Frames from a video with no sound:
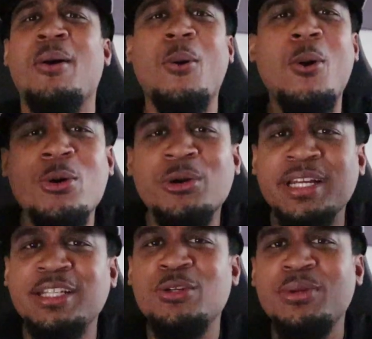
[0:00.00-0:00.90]
older
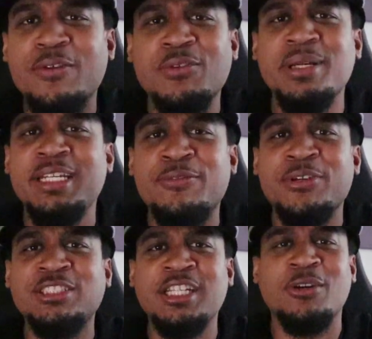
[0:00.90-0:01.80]
than you, they're from a
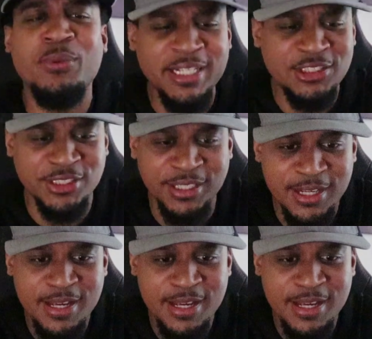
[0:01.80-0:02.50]
different generation.